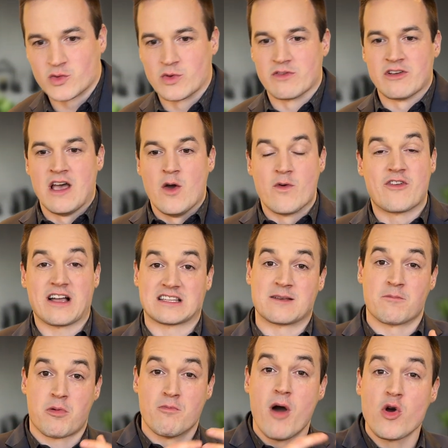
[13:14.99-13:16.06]
We've we've got some
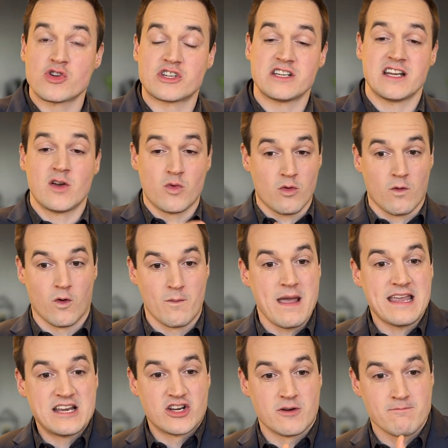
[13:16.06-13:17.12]
promotion. We're, we're
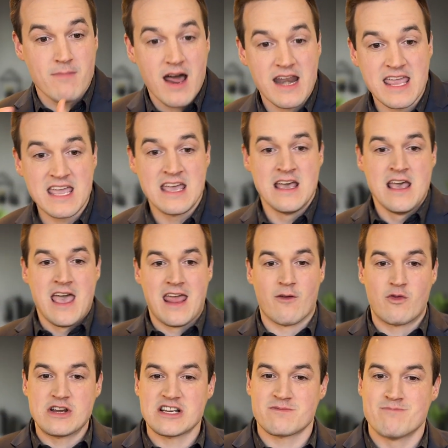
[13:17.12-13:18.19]
making good money, and if we
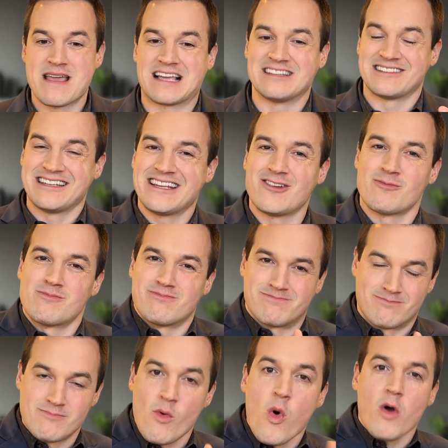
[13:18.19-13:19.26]
could just make a little
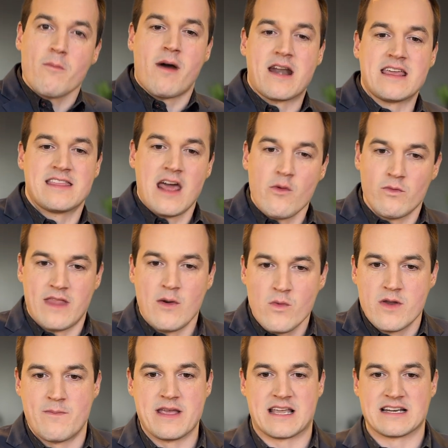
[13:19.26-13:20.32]
more money, then then
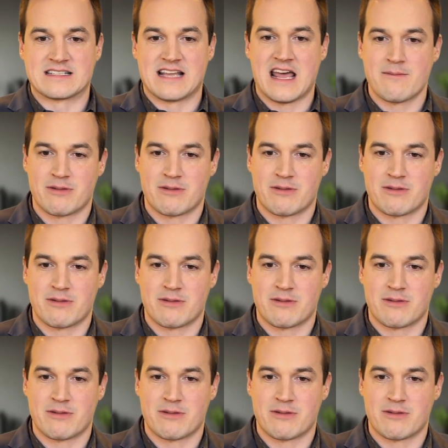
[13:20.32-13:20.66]
we'd be content.